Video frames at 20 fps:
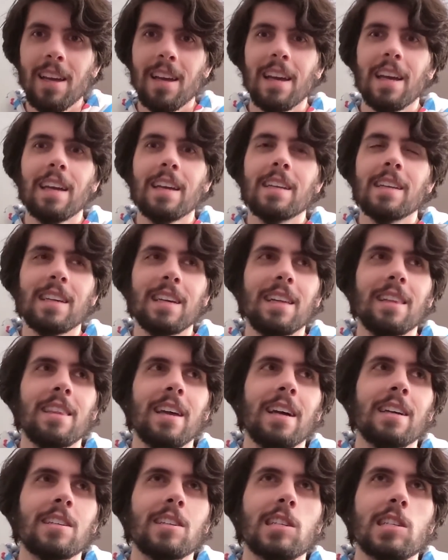and
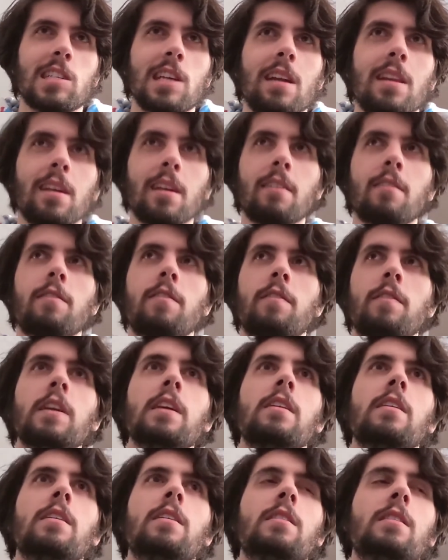that shedding
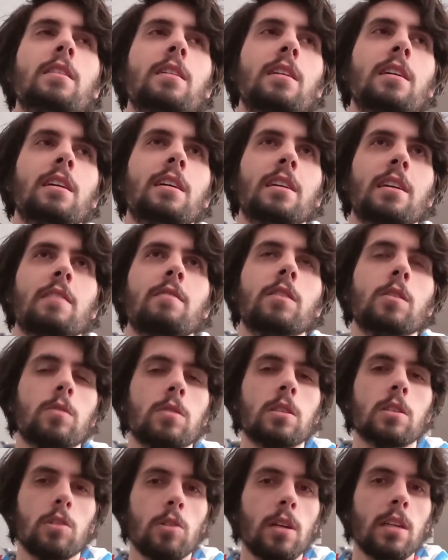feel, even though
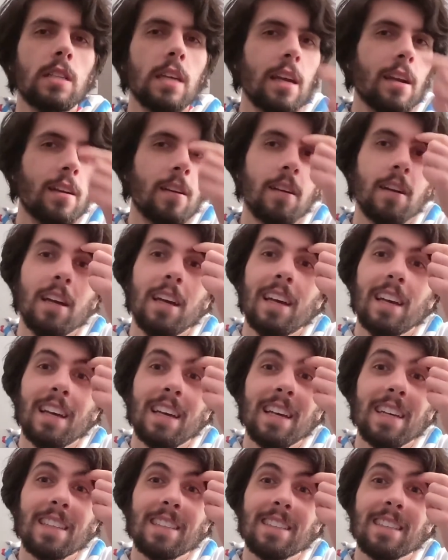it's a trick taker,
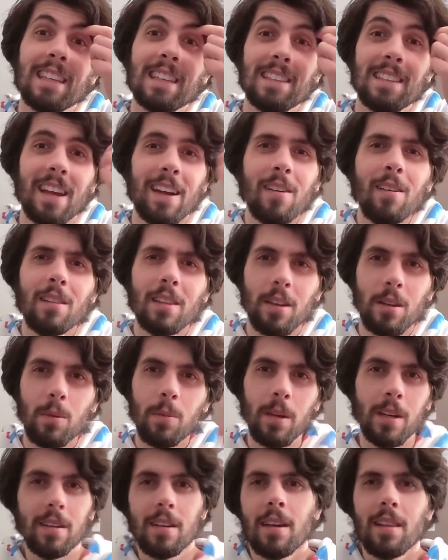is there a little
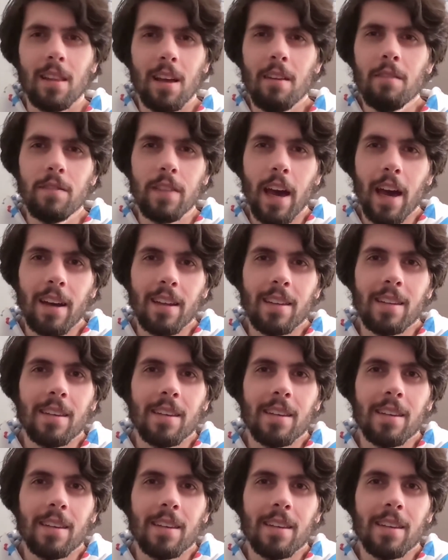bit. And I love that.